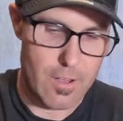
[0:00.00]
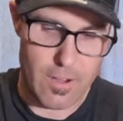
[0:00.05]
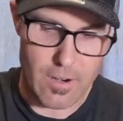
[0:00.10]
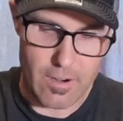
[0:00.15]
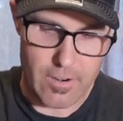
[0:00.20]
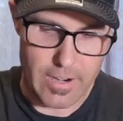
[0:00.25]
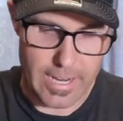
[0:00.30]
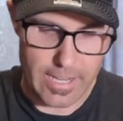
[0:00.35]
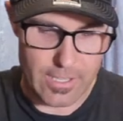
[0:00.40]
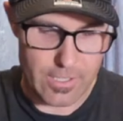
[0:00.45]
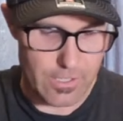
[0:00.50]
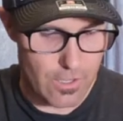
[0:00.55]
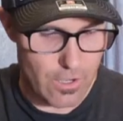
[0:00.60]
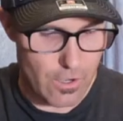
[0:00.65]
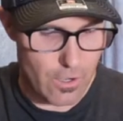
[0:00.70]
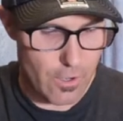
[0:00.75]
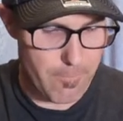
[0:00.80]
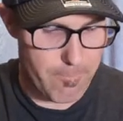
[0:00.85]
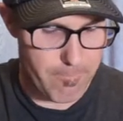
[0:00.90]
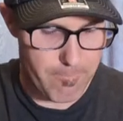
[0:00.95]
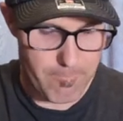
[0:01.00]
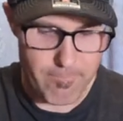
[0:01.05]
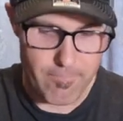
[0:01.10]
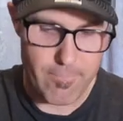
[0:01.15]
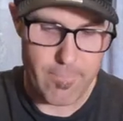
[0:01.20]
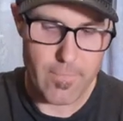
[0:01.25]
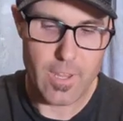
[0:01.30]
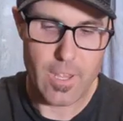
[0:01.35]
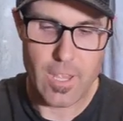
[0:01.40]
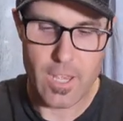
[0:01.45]
All right, so
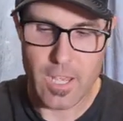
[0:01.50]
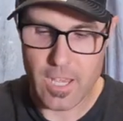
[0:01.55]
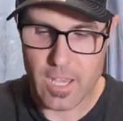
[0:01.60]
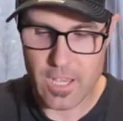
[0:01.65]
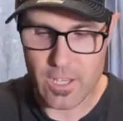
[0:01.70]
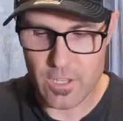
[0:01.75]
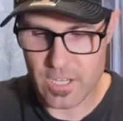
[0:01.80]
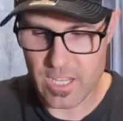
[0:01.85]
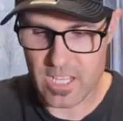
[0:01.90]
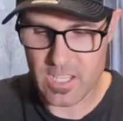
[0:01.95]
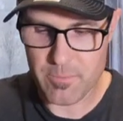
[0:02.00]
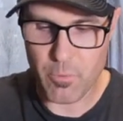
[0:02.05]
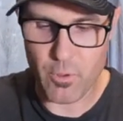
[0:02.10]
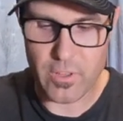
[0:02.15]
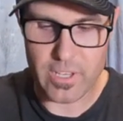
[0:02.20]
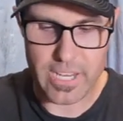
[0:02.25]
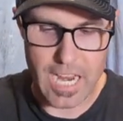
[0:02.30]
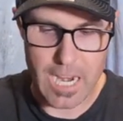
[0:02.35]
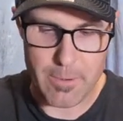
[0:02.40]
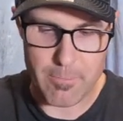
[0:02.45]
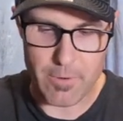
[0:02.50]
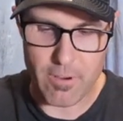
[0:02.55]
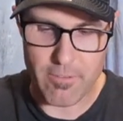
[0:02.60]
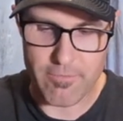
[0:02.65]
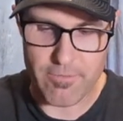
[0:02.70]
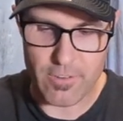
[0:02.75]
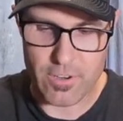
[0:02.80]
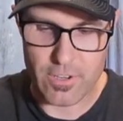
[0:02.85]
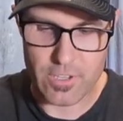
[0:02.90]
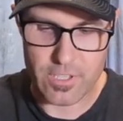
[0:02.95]
let's pull the camera out
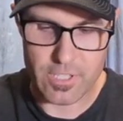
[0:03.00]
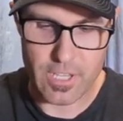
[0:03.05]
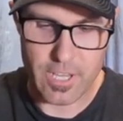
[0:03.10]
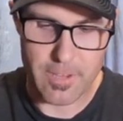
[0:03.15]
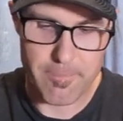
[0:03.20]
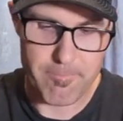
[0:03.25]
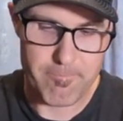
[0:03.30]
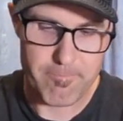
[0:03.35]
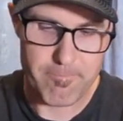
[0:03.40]
first.